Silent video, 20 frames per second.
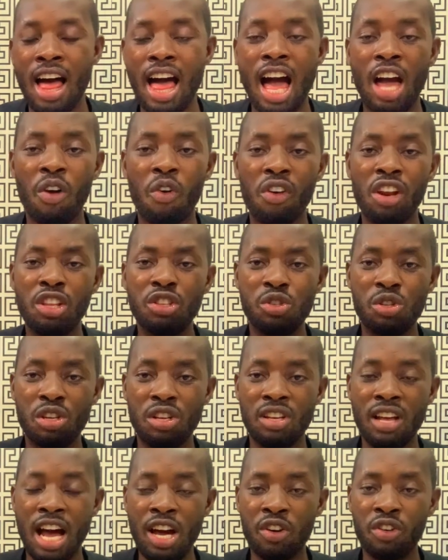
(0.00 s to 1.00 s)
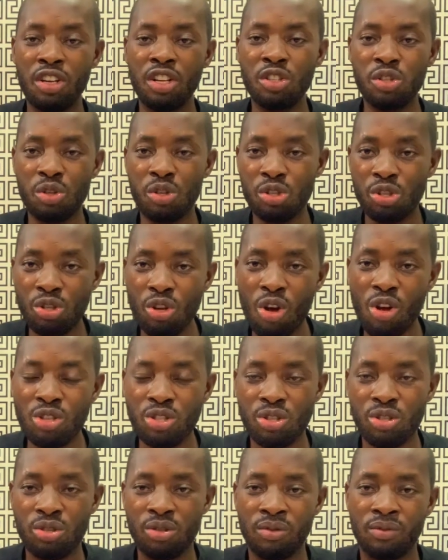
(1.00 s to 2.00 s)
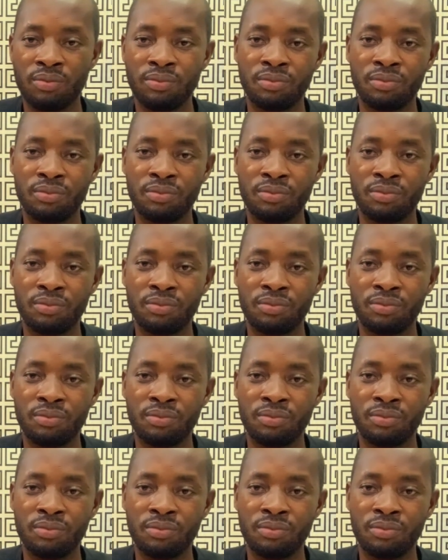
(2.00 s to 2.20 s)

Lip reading: According to the source